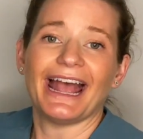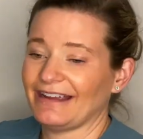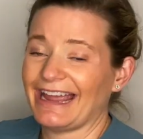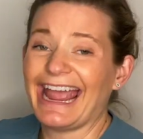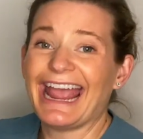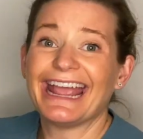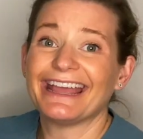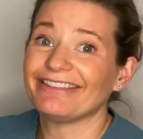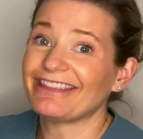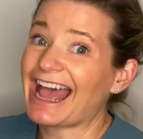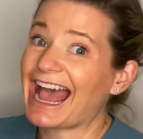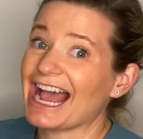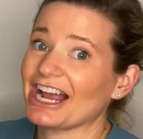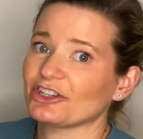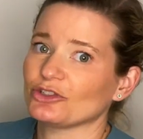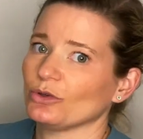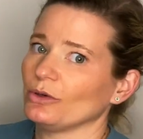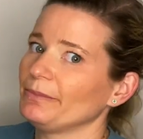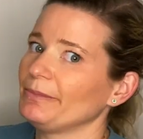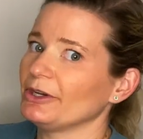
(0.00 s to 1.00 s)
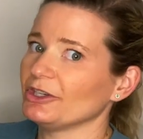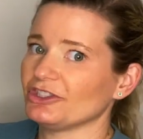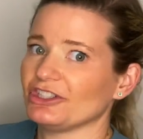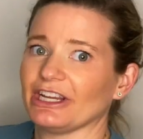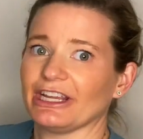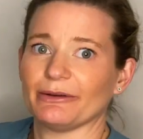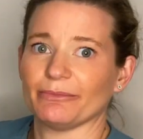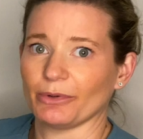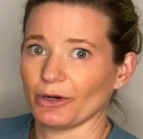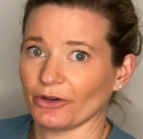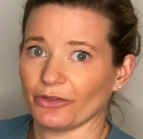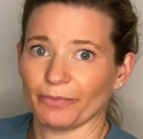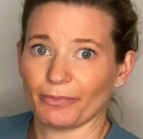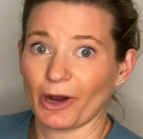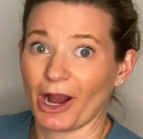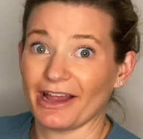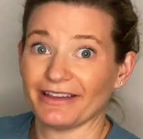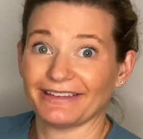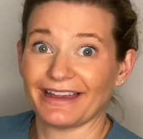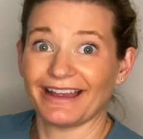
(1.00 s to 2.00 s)
and the actual pushing and birth
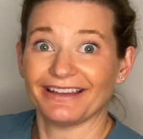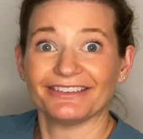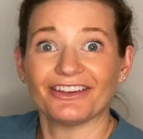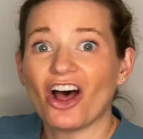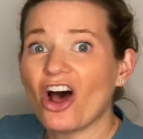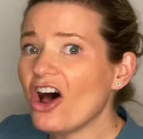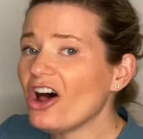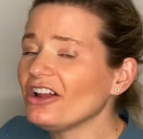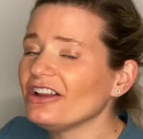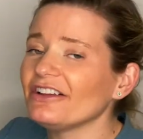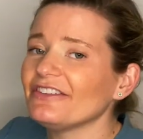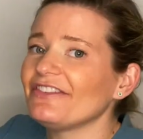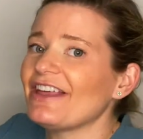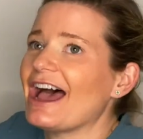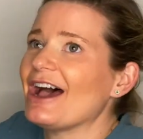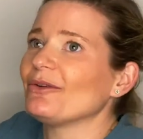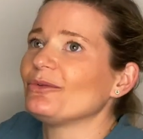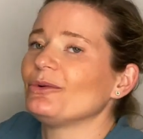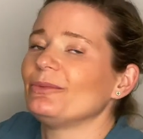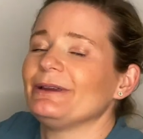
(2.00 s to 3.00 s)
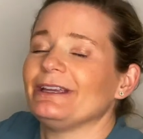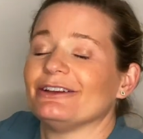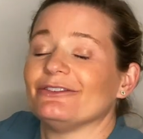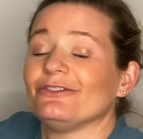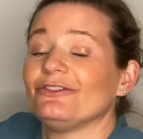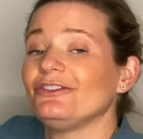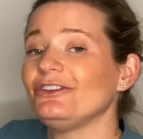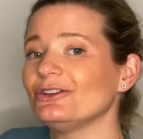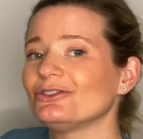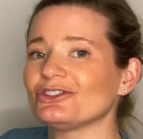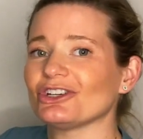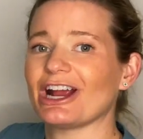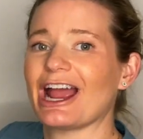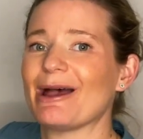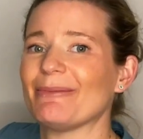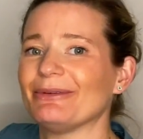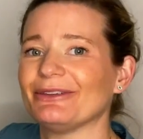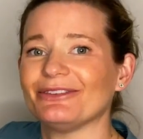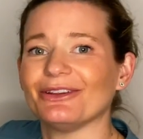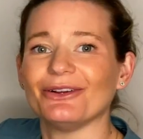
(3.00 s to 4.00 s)
process. All of that will be in future
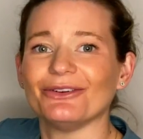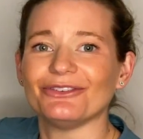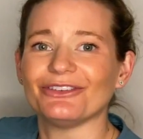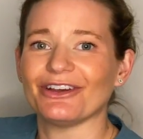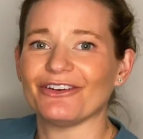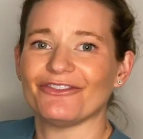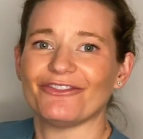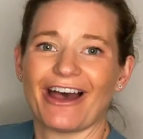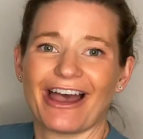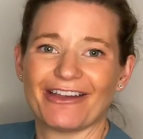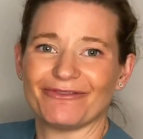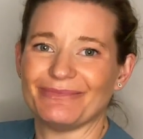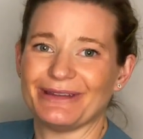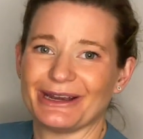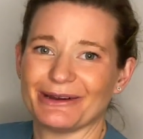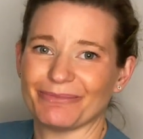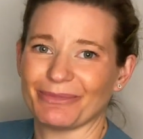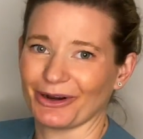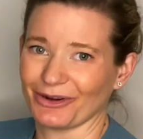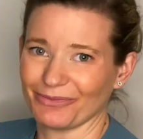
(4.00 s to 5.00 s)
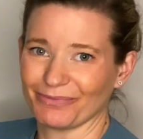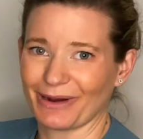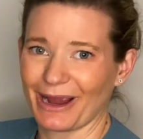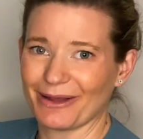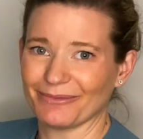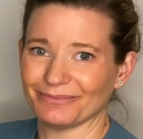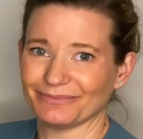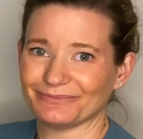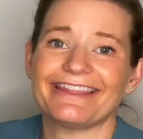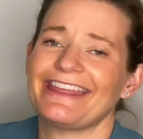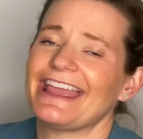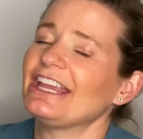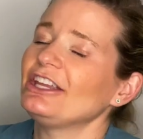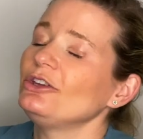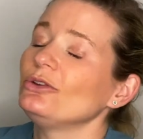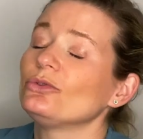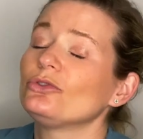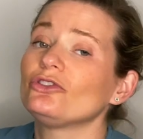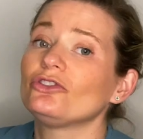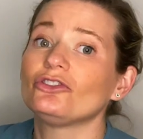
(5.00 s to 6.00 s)
episodes of 5-Minute Birth Prep. Thank
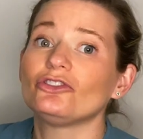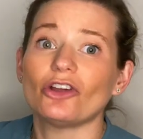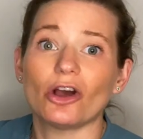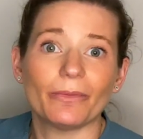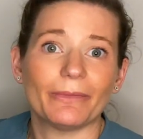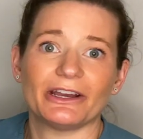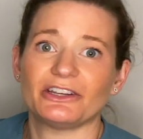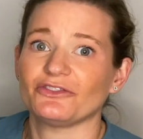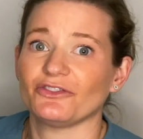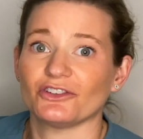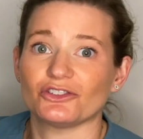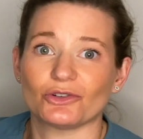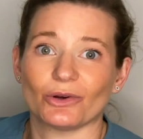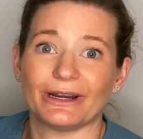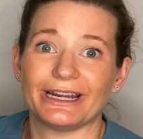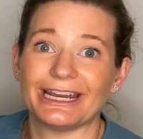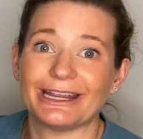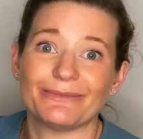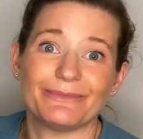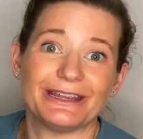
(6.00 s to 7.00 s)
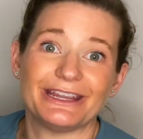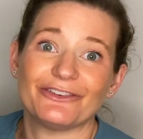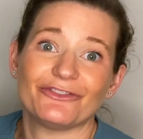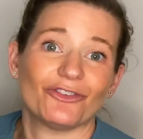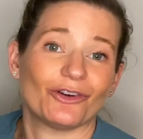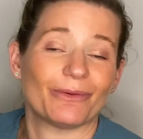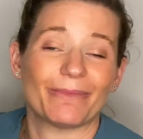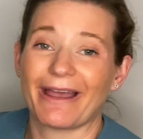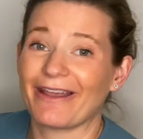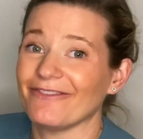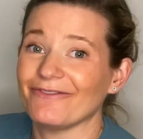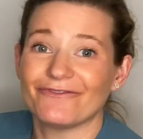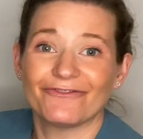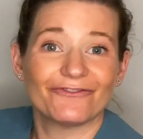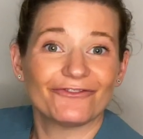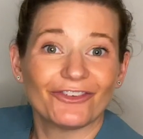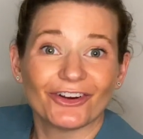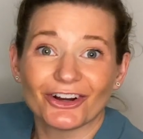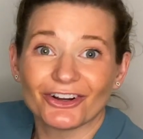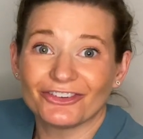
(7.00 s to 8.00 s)
you so much for joining me for my
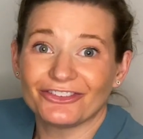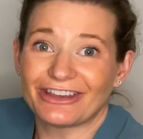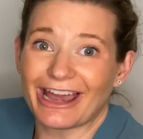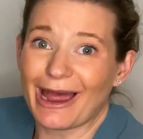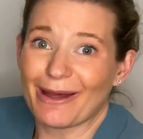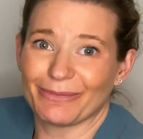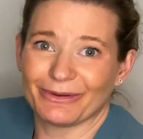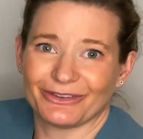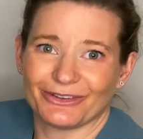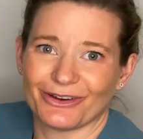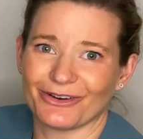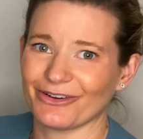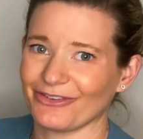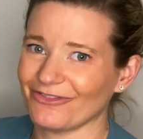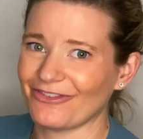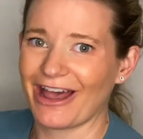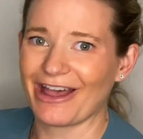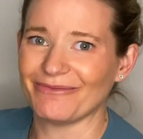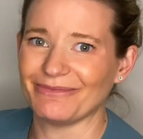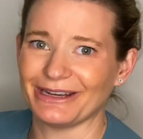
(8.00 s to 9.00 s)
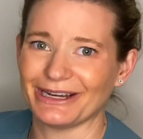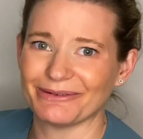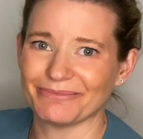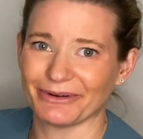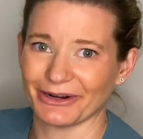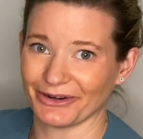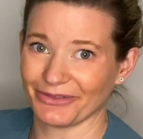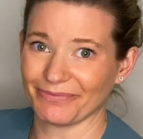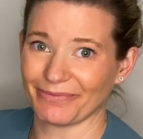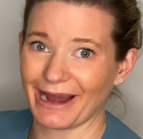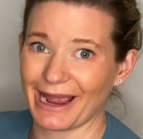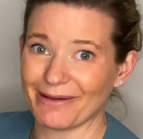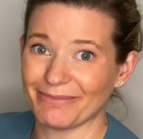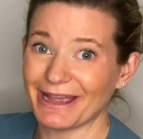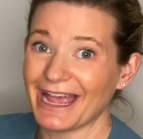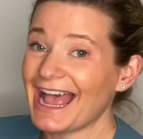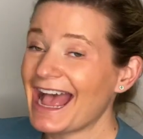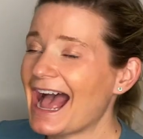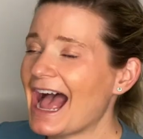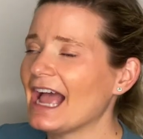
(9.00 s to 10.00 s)
first episode of 5-Minute Birth Prep.
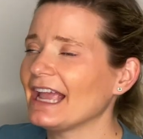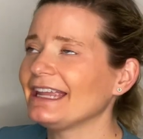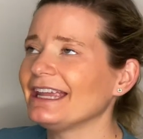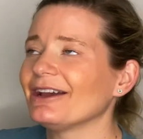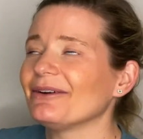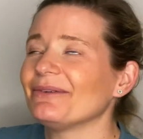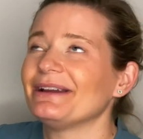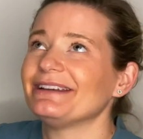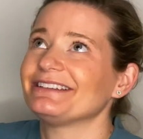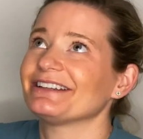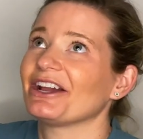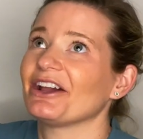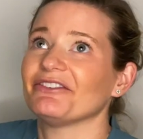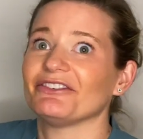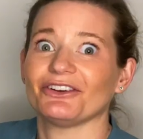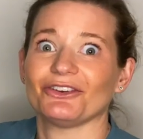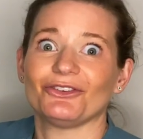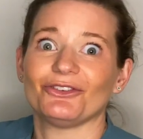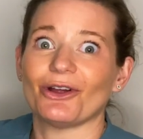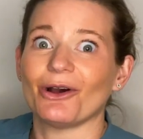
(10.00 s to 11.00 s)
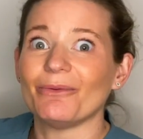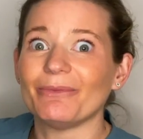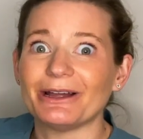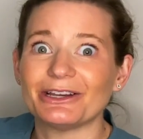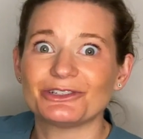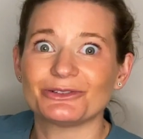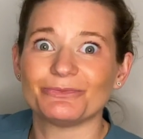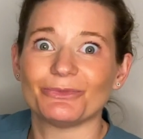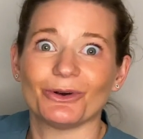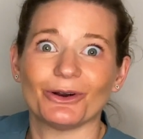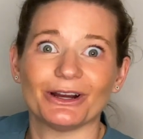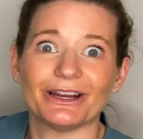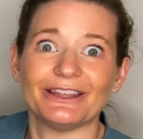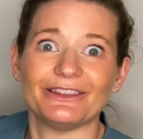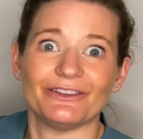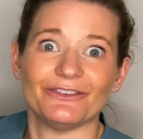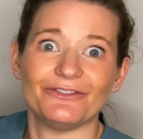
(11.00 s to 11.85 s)
I can't wait to cover so much more in the